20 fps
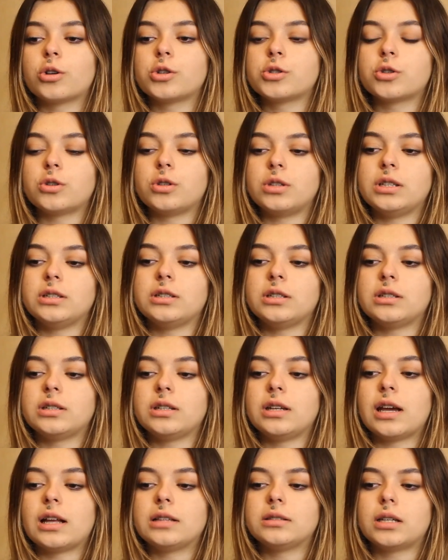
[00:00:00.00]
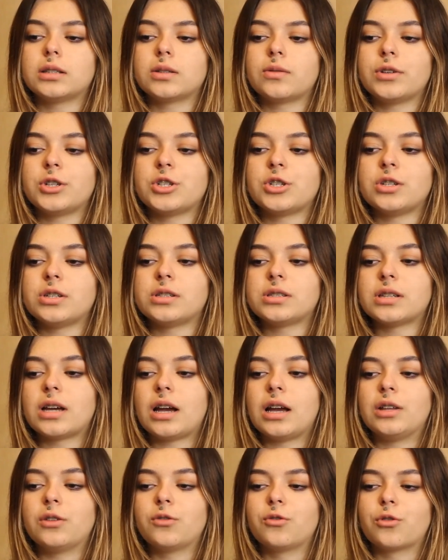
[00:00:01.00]
Solidity, a language
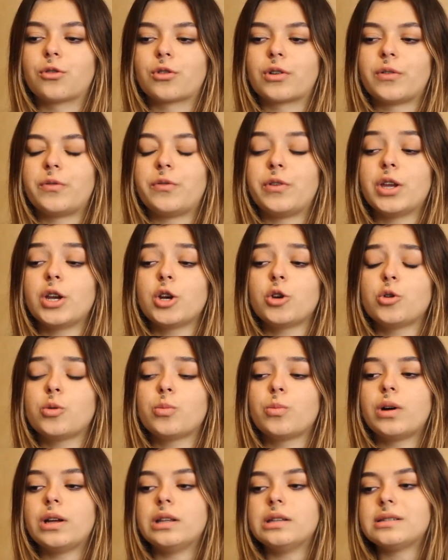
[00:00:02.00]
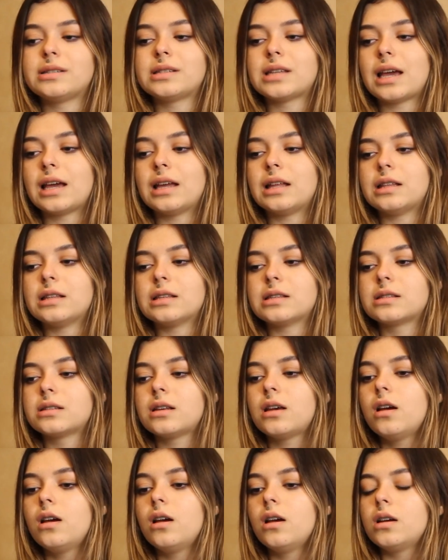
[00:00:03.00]
designed for Ethereum, and sends
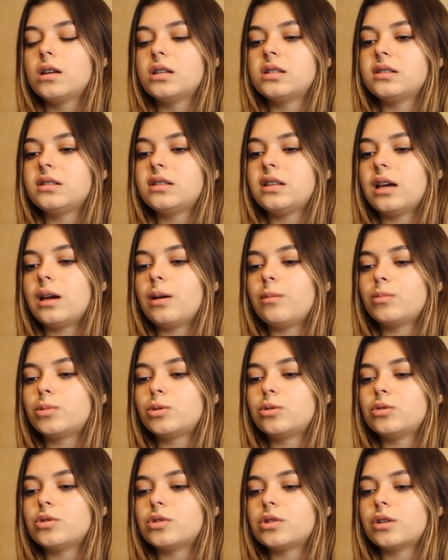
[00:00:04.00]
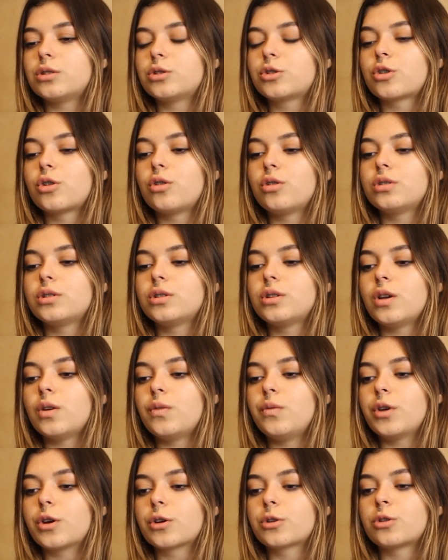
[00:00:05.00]
them to the Tron
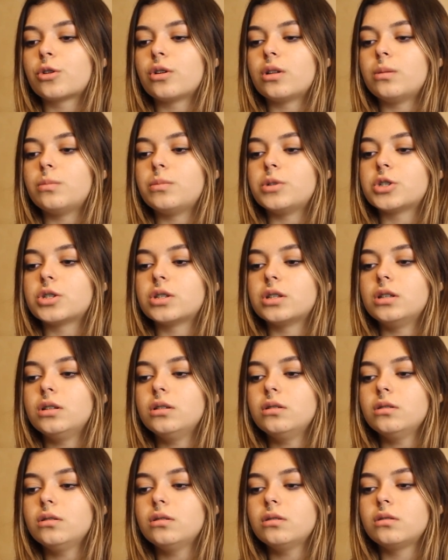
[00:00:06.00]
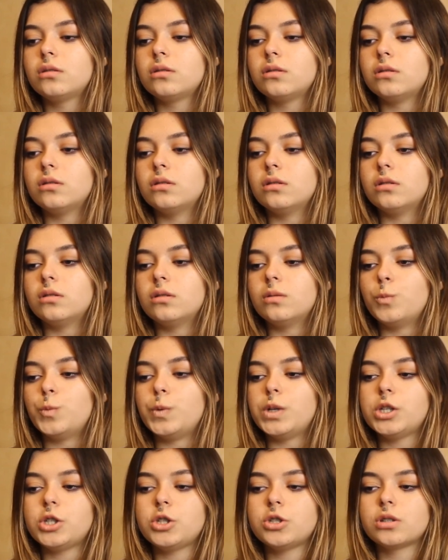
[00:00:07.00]
virtual machine,
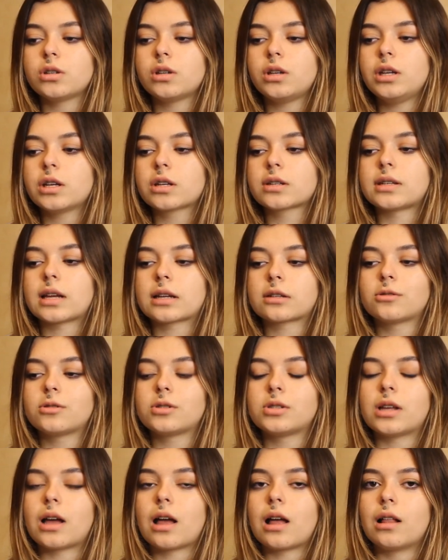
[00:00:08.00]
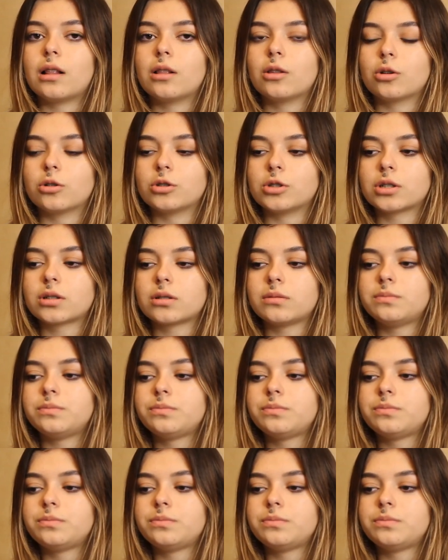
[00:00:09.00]
which executes the logic.